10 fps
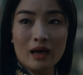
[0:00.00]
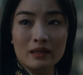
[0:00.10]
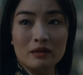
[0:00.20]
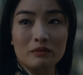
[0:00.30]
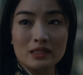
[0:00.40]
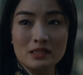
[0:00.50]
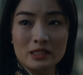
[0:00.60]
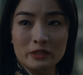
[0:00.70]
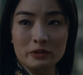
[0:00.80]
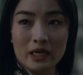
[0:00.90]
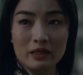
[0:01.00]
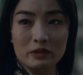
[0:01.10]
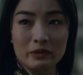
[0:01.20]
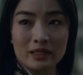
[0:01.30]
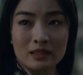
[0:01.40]
have released the 25
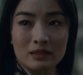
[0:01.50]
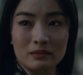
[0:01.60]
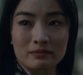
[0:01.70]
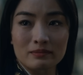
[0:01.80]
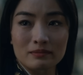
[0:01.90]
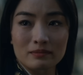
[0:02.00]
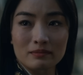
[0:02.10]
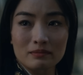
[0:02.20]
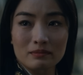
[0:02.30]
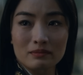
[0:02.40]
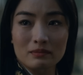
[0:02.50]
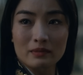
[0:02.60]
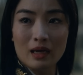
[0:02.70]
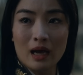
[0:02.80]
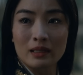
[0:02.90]
seconds that we all
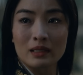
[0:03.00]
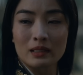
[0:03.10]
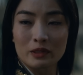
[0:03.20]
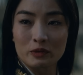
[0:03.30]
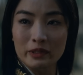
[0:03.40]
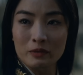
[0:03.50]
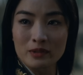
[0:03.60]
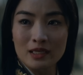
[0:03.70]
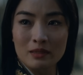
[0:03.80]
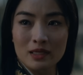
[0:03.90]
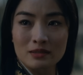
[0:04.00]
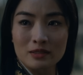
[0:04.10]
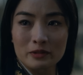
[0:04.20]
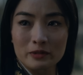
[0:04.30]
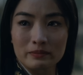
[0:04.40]
sit there and eagerly await
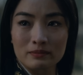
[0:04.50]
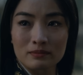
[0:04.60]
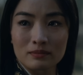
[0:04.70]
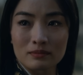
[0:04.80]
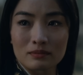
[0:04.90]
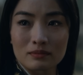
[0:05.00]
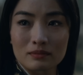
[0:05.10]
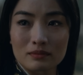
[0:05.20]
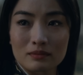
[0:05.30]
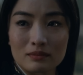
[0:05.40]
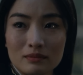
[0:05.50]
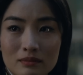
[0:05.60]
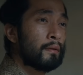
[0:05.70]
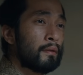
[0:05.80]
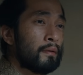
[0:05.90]
following the end of the episode,
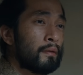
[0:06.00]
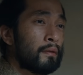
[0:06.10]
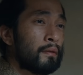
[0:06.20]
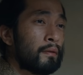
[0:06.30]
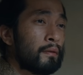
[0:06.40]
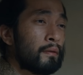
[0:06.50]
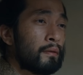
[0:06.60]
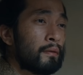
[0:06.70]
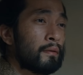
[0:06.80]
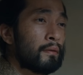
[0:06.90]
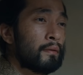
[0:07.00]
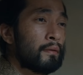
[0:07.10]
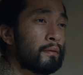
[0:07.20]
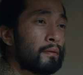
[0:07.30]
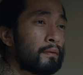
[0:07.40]
and that's the trailer for the next
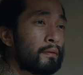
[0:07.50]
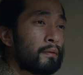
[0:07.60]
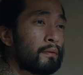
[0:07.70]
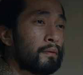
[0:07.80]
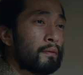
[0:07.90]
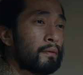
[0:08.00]
inclusion.